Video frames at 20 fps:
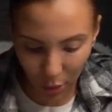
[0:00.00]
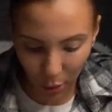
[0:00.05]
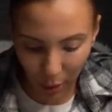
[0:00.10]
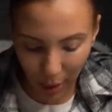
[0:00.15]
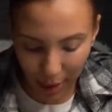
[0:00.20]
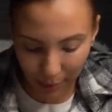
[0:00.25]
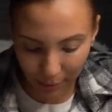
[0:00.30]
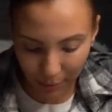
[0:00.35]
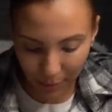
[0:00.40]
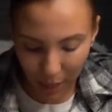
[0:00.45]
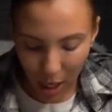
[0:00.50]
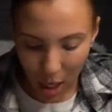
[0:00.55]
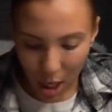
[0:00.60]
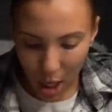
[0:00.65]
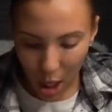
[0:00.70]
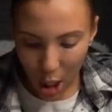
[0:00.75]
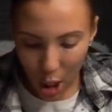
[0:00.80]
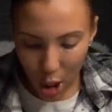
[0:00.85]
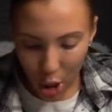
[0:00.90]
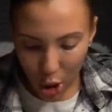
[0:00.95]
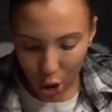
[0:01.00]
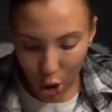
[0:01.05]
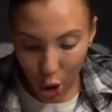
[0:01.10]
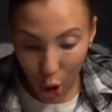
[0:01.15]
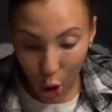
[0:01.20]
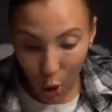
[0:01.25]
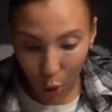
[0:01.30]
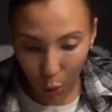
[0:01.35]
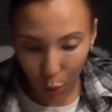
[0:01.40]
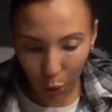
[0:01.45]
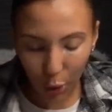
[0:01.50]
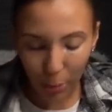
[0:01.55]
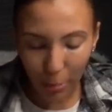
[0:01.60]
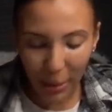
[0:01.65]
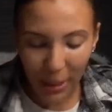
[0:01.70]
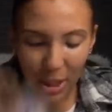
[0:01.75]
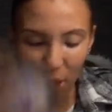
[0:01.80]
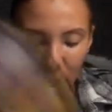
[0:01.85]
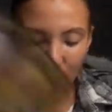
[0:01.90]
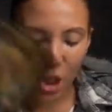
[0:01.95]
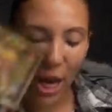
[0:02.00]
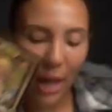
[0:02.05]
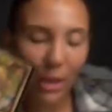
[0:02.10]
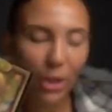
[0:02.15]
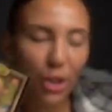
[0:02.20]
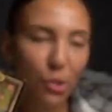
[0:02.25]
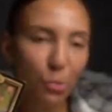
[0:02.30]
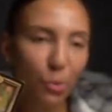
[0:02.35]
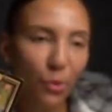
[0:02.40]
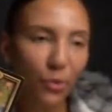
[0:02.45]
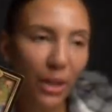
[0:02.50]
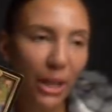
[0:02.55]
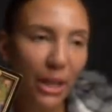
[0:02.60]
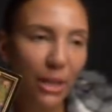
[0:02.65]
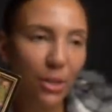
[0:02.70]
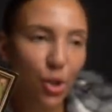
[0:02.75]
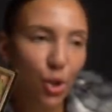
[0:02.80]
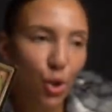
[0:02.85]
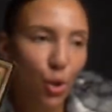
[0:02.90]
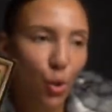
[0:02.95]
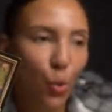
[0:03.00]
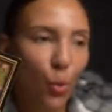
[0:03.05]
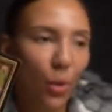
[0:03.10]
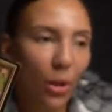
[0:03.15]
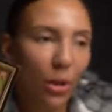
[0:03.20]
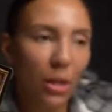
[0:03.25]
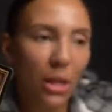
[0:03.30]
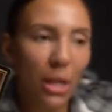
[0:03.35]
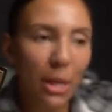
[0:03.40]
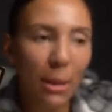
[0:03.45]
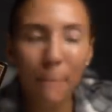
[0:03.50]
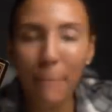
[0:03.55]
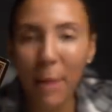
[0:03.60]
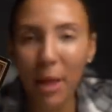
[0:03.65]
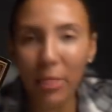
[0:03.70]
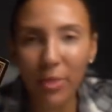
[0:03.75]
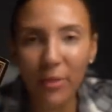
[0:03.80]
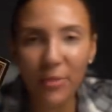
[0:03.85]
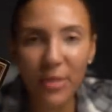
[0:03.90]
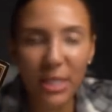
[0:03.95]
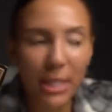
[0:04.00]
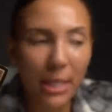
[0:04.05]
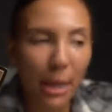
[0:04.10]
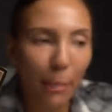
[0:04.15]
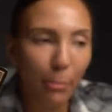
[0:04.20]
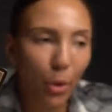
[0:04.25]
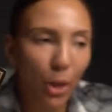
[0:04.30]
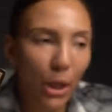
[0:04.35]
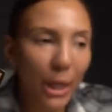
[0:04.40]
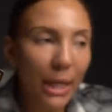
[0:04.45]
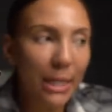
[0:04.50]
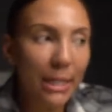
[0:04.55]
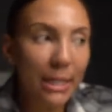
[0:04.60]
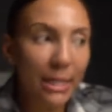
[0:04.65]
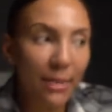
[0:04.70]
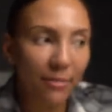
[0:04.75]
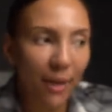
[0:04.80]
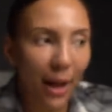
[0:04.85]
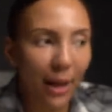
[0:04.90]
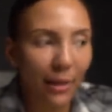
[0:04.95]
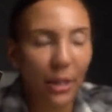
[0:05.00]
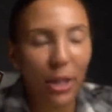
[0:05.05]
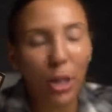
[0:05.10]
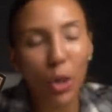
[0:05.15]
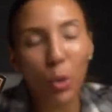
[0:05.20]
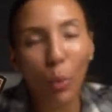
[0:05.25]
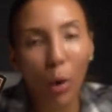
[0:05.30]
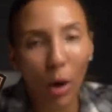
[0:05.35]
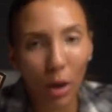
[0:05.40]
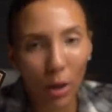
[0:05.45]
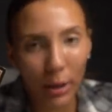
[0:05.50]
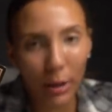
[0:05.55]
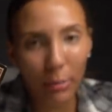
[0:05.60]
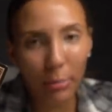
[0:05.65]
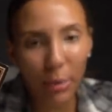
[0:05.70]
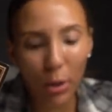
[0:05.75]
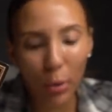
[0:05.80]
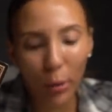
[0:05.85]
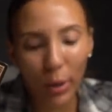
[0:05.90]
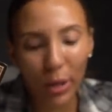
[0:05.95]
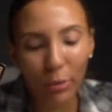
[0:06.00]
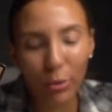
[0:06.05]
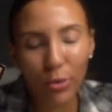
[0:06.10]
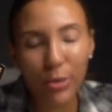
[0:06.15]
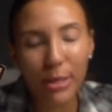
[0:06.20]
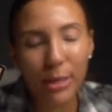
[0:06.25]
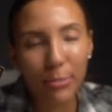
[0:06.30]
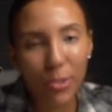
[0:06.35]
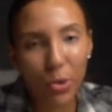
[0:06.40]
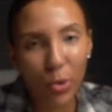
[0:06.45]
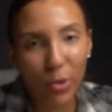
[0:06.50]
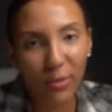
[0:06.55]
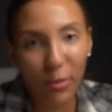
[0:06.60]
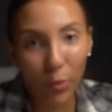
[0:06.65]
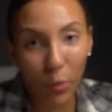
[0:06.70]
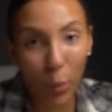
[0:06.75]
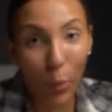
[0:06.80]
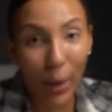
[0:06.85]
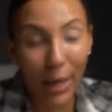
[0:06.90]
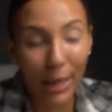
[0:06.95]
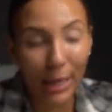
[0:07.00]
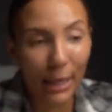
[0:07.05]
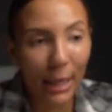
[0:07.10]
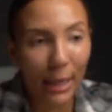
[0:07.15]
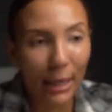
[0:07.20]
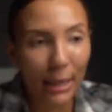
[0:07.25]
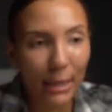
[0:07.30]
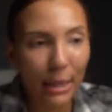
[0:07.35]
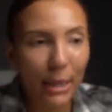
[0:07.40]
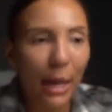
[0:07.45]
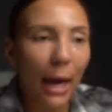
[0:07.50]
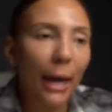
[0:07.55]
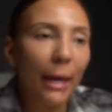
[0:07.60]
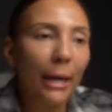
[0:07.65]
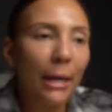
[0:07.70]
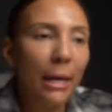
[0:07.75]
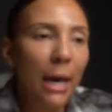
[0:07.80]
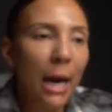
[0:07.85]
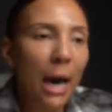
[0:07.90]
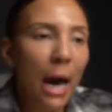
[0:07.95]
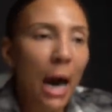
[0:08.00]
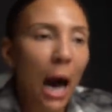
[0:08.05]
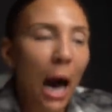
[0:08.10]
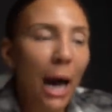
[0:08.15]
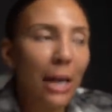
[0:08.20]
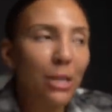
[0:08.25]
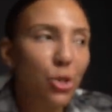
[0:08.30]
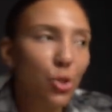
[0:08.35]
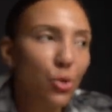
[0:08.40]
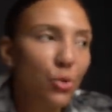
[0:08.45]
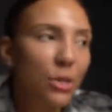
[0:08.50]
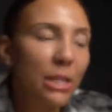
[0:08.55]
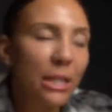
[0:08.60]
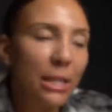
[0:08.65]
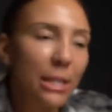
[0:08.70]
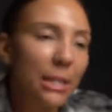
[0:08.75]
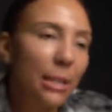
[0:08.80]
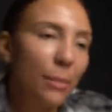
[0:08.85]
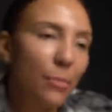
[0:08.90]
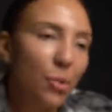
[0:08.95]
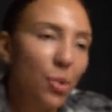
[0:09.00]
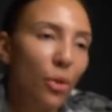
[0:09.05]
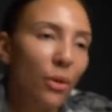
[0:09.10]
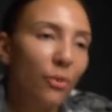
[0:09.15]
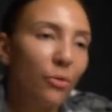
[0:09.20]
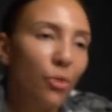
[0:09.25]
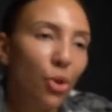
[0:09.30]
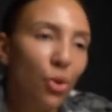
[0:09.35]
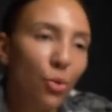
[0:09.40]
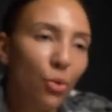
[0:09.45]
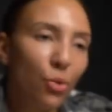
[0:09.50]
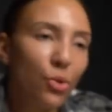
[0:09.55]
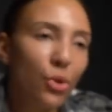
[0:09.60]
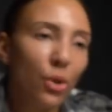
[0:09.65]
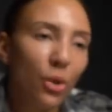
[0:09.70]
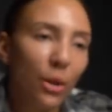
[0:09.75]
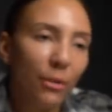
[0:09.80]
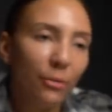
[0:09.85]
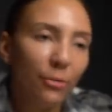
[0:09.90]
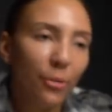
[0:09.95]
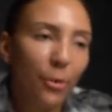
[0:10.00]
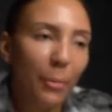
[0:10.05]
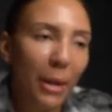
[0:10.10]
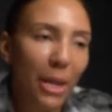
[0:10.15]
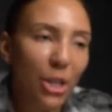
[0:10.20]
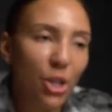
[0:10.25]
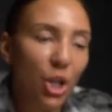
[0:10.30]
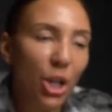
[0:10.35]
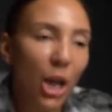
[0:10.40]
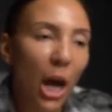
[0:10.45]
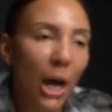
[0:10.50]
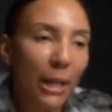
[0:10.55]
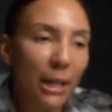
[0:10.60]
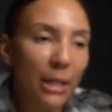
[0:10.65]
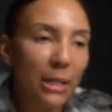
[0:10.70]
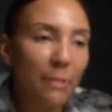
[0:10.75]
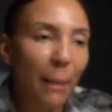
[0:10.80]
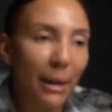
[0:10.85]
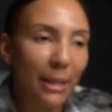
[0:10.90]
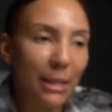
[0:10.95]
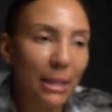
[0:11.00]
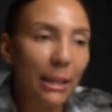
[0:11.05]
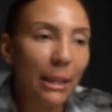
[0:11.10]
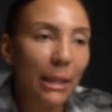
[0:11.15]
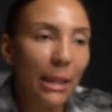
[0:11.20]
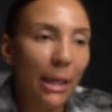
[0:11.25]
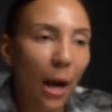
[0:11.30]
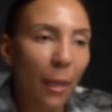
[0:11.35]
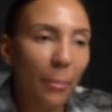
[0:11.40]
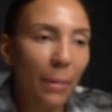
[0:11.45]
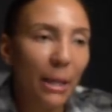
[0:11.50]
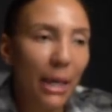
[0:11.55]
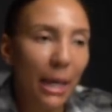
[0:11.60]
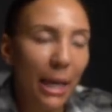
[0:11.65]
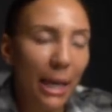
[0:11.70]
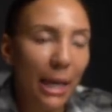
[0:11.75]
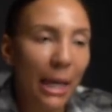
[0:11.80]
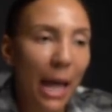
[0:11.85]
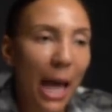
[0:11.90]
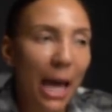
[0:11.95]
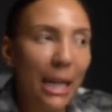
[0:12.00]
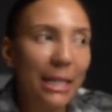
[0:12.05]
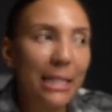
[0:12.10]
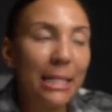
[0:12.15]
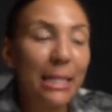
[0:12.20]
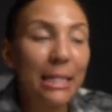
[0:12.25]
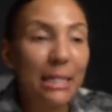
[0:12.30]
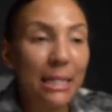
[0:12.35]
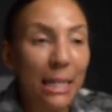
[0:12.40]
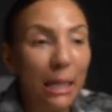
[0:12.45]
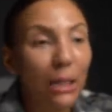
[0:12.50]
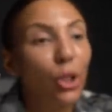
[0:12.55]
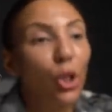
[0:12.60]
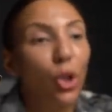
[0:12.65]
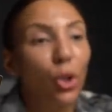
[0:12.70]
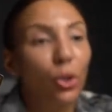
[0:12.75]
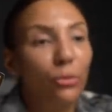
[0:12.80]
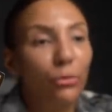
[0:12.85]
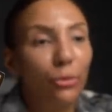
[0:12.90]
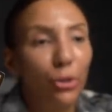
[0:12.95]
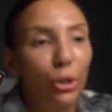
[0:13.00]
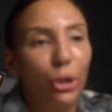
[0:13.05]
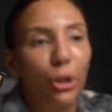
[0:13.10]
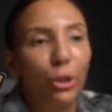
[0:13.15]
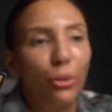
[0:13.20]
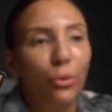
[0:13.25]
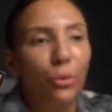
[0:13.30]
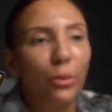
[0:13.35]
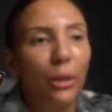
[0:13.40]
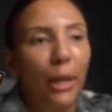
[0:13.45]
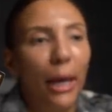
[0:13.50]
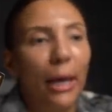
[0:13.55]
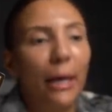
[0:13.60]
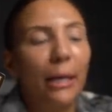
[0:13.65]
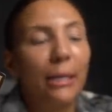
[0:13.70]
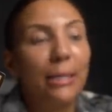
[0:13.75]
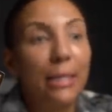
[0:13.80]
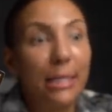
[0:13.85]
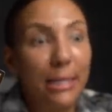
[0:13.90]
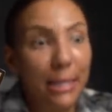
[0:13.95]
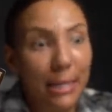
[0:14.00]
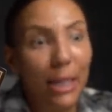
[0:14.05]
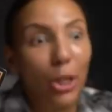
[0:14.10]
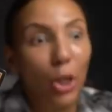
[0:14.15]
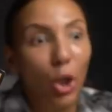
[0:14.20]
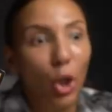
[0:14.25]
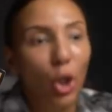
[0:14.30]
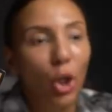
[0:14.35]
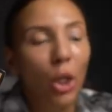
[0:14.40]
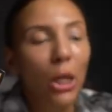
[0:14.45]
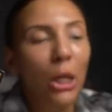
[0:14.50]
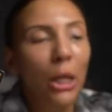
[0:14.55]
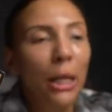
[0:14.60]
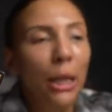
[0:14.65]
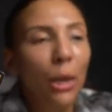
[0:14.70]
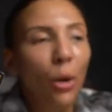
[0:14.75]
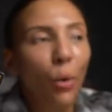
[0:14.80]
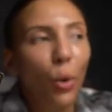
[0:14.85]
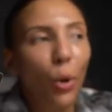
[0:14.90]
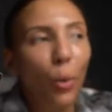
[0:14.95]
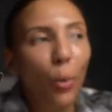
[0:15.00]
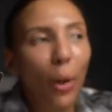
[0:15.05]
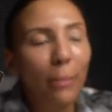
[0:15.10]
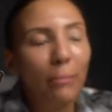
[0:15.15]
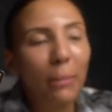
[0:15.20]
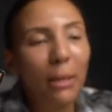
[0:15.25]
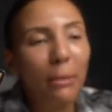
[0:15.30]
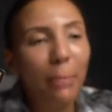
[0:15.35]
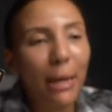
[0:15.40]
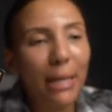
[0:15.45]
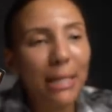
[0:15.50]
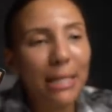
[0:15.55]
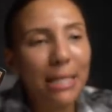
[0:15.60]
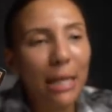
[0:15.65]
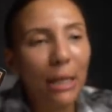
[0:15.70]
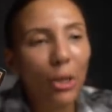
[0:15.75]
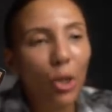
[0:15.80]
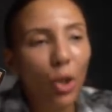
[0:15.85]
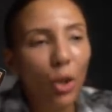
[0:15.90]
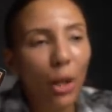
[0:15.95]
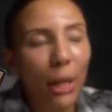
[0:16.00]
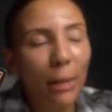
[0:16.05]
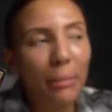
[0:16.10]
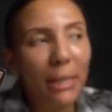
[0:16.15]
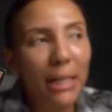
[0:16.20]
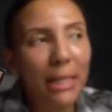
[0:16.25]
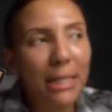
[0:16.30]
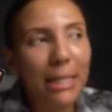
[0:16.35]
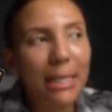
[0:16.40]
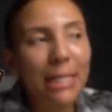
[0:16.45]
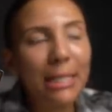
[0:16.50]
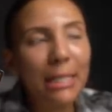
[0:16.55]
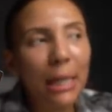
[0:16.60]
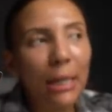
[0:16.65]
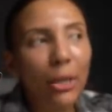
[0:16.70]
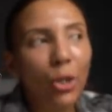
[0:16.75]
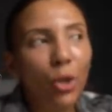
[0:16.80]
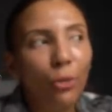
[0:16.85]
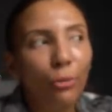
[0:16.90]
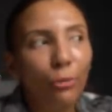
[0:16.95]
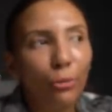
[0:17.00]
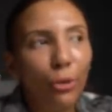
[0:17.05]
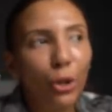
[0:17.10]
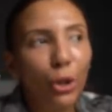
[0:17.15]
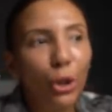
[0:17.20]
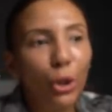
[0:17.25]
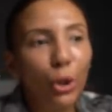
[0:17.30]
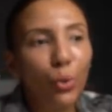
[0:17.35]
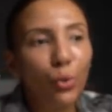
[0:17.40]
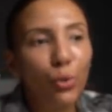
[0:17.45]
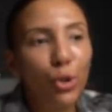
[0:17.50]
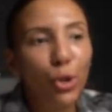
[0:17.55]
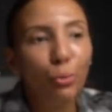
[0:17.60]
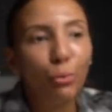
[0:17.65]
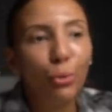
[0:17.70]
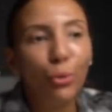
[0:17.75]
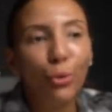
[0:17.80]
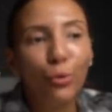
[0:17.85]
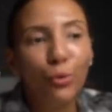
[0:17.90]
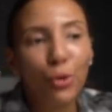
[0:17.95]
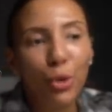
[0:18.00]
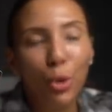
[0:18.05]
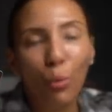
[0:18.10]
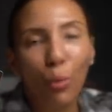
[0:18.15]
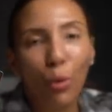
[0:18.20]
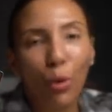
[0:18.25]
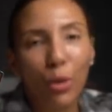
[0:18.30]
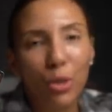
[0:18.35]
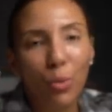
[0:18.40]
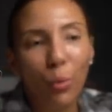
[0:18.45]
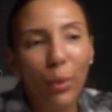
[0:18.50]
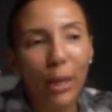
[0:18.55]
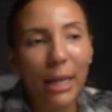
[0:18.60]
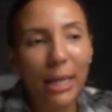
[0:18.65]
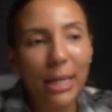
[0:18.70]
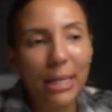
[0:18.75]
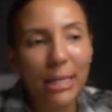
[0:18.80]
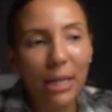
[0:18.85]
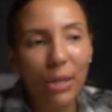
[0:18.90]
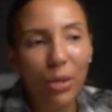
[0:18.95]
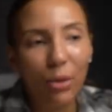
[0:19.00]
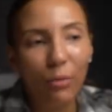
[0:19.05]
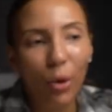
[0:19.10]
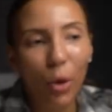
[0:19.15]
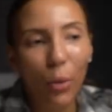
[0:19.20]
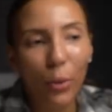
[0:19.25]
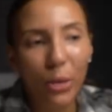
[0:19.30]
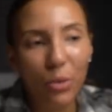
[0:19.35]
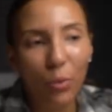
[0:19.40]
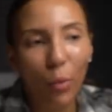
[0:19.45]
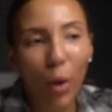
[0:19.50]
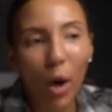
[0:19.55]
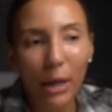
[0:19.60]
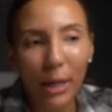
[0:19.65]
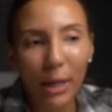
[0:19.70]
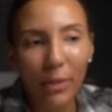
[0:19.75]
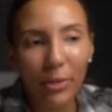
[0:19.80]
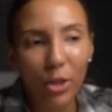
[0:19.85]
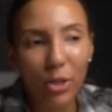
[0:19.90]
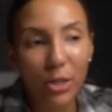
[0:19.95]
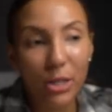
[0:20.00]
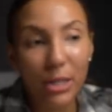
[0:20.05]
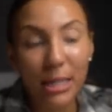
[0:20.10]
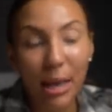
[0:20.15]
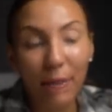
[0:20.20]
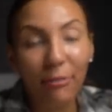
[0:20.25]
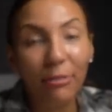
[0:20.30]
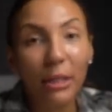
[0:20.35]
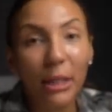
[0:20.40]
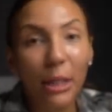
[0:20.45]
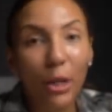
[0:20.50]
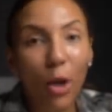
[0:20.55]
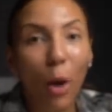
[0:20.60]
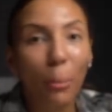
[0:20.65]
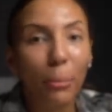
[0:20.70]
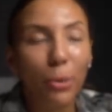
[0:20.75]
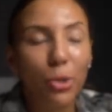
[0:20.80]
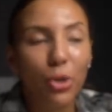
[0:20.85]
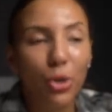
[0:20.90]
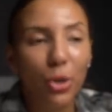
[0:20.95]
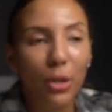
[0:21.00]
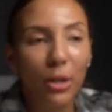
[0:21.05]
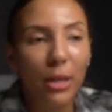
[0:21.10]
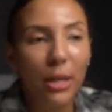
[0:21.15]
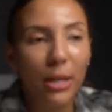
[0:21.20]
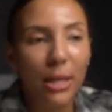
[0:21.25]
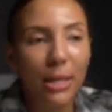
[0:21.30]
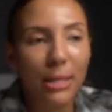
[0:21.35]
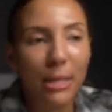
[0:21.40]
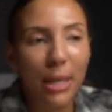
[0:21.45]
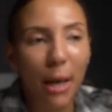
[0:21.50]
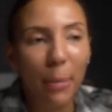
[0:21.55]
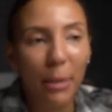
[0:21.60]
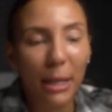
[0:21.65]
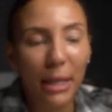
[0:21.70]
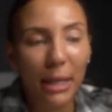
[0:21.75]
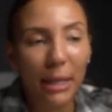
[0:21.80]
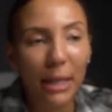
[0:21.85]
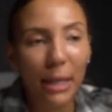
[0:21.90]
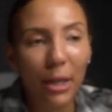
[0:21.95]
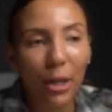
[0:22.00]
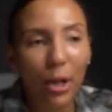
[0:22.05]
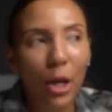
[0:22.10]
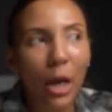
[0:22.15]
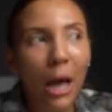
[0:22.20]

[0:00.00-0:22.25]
Okay. So your biggest challenge moving into the month of December is the fact that you are going to be going through some sort of an awakening, okay? I do see some sort of news or information unexpectedly coming in, and it's a signal for you, okay? It's a signal. What do I mean by signal? I mean, it's a signal for you to move towards what it is that you've always wanted. There's definitely an opportunity that's coming in here.